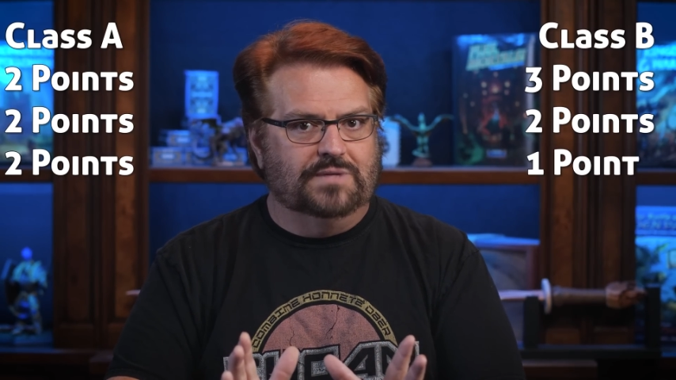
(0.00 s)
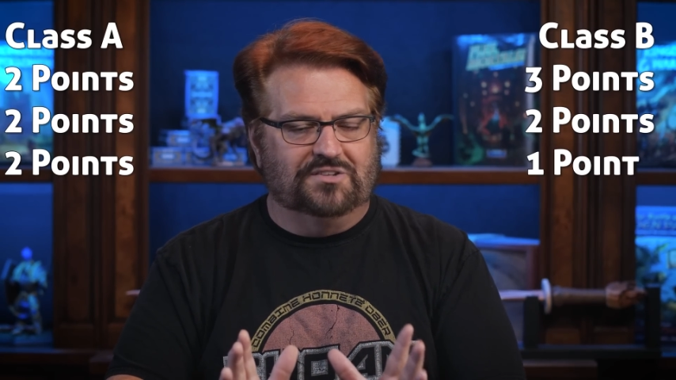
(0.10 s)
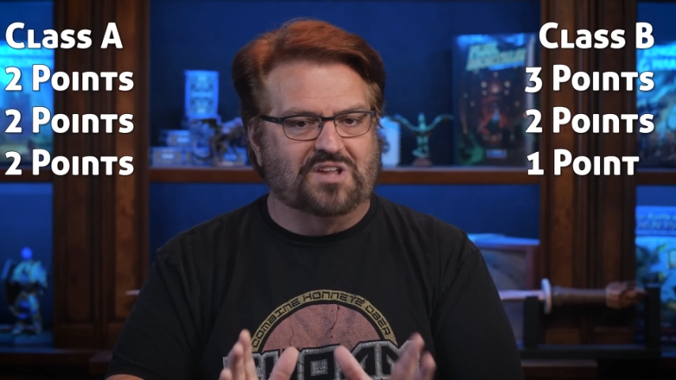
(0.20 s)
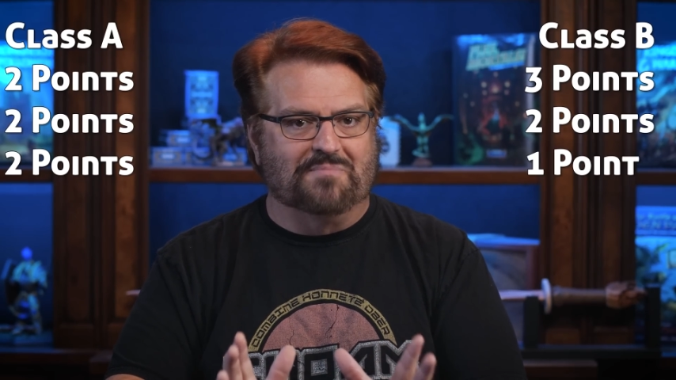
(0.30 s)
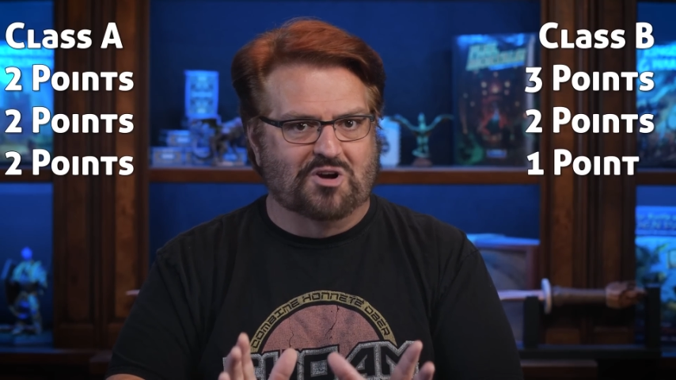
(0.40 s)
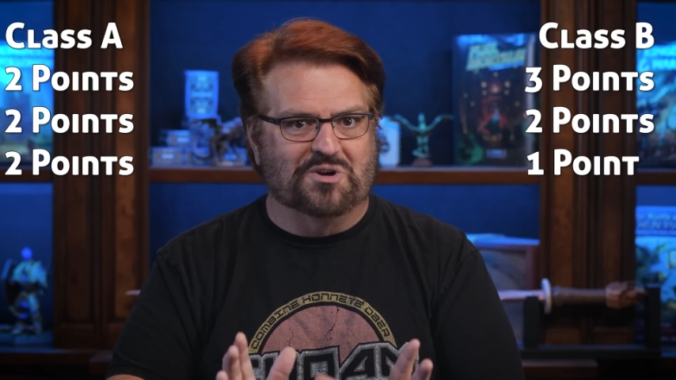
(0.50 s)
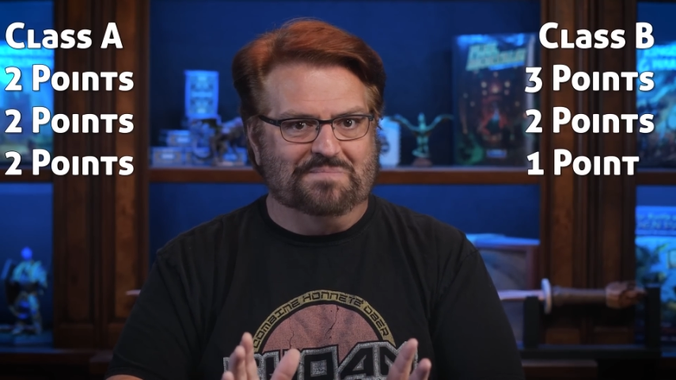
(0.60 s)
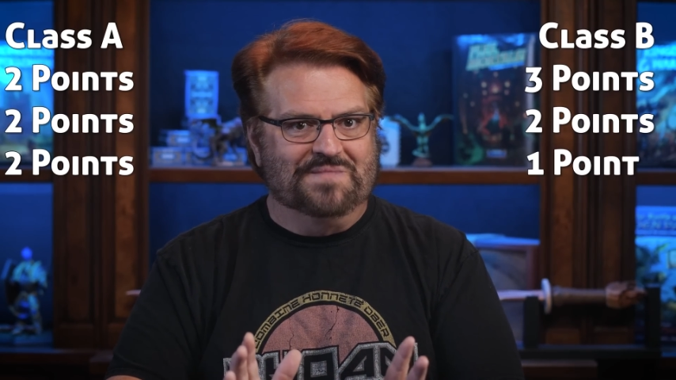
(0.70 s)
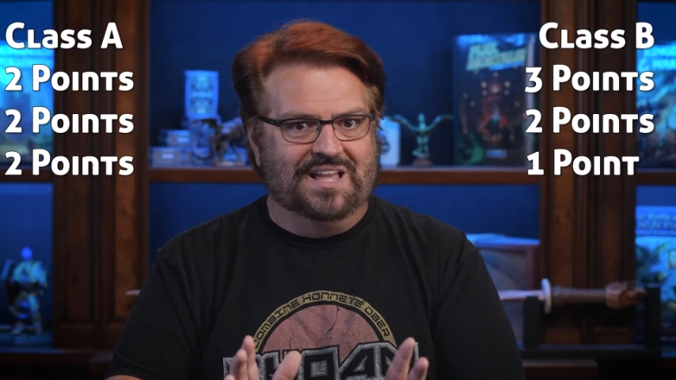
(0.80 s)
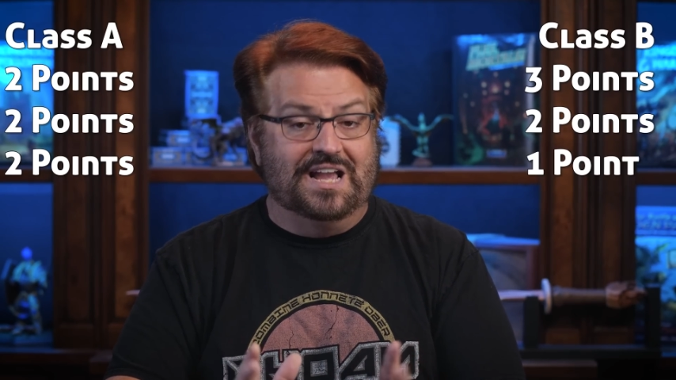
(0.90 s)
it's not
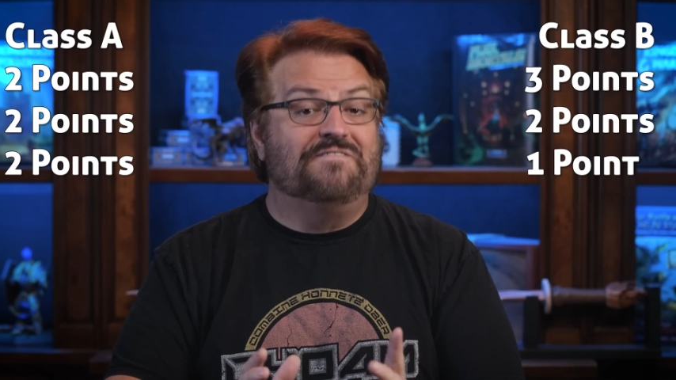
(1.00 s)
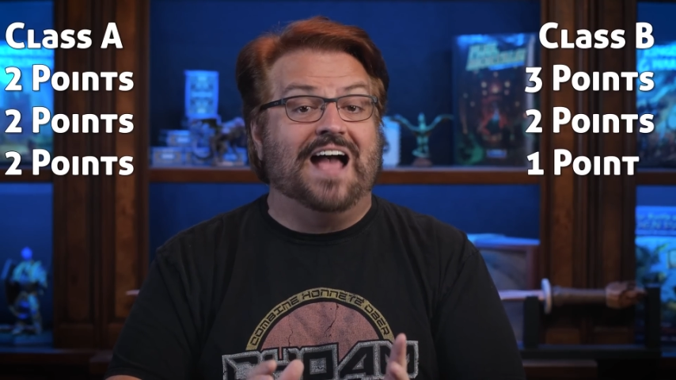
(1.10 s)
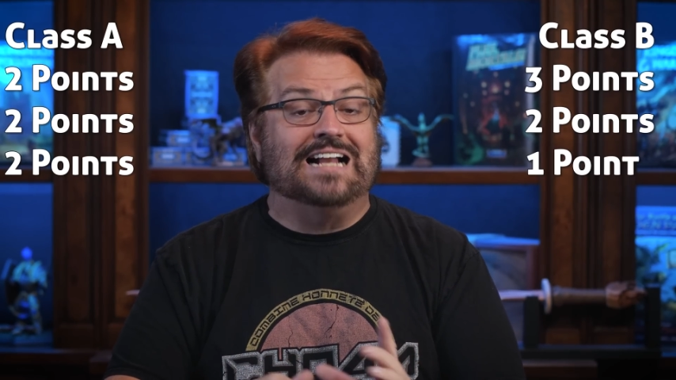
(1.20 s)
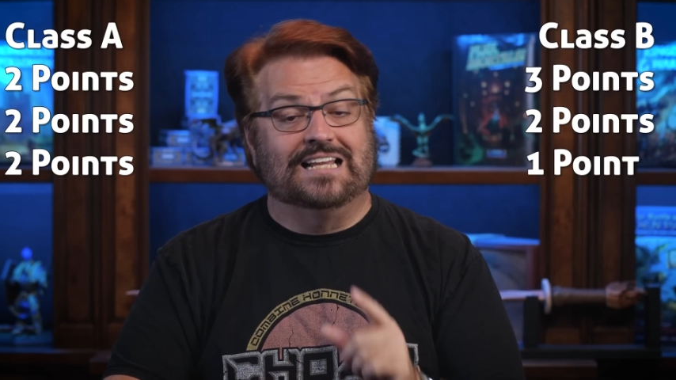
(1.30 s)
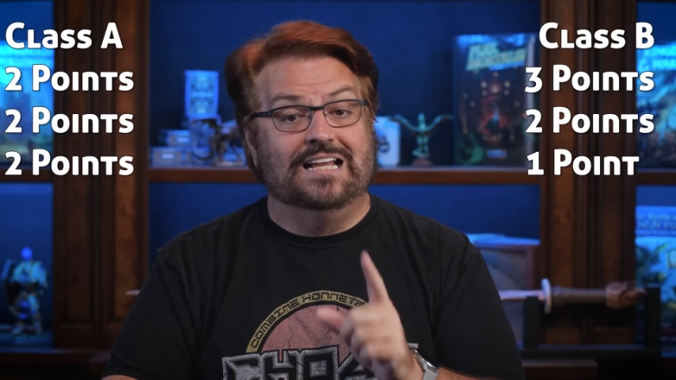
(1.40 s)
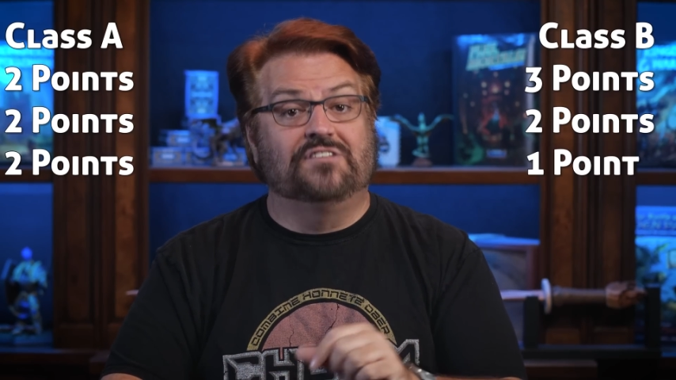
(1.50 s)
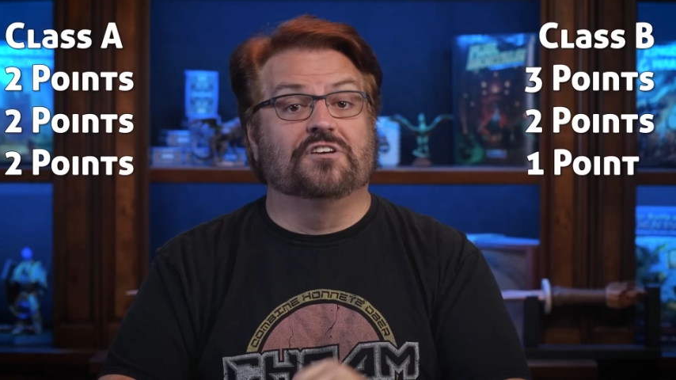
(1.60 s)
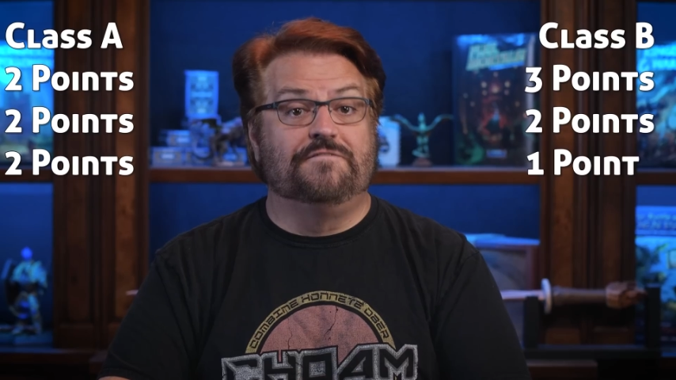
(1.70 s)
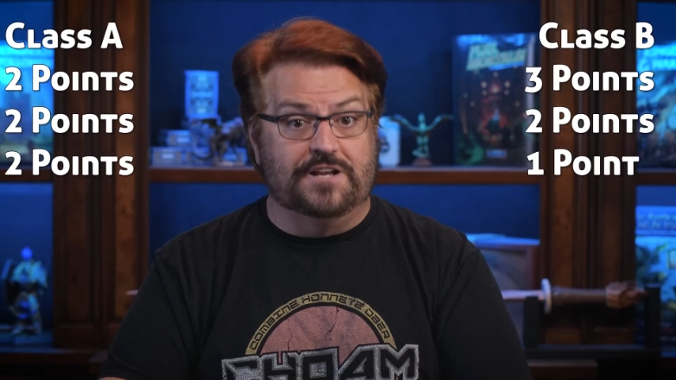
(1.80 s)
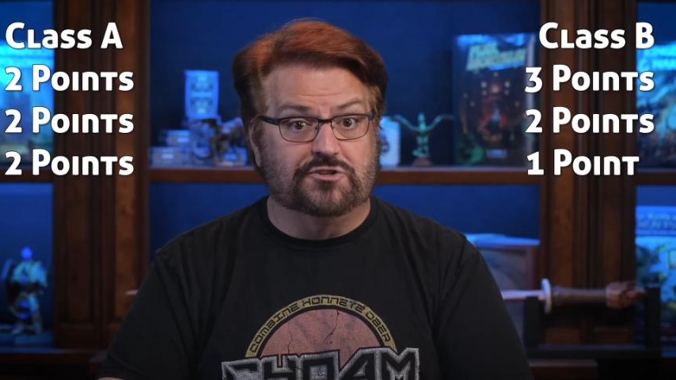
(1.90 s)
broken. In fact, it's
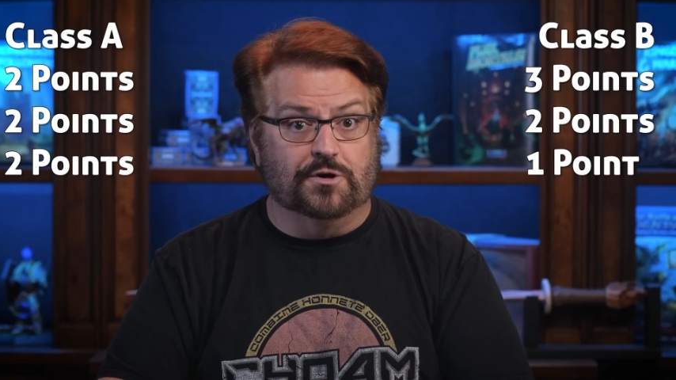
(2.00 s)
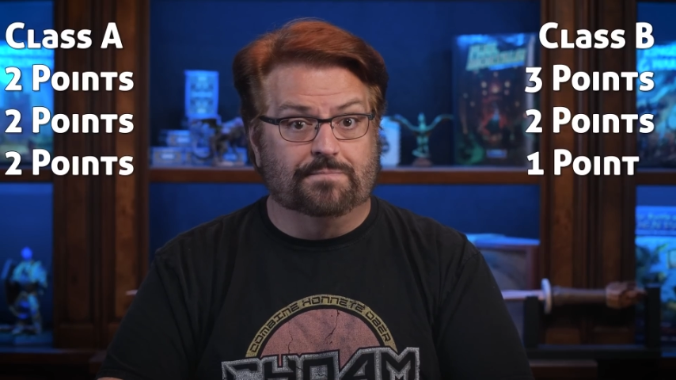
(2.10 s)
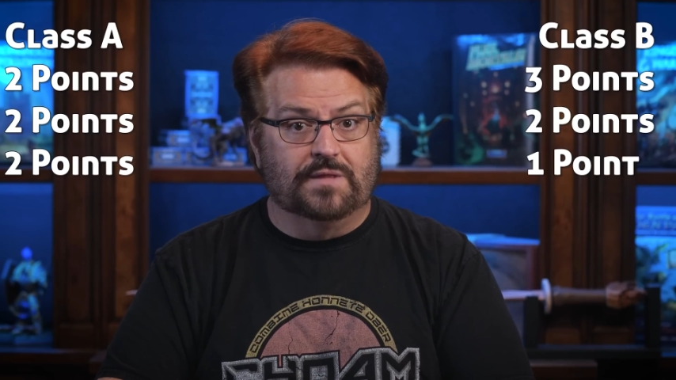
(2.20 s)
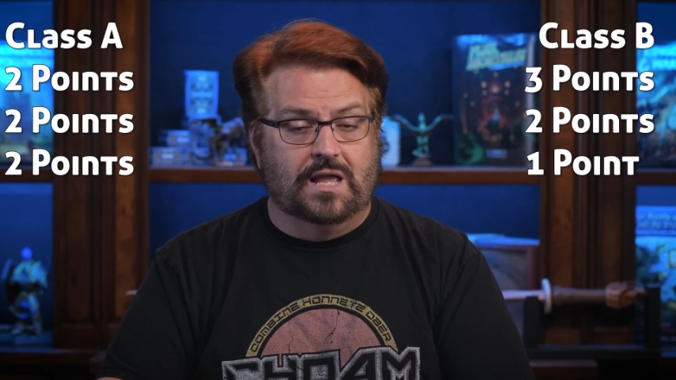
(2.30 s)
a feature.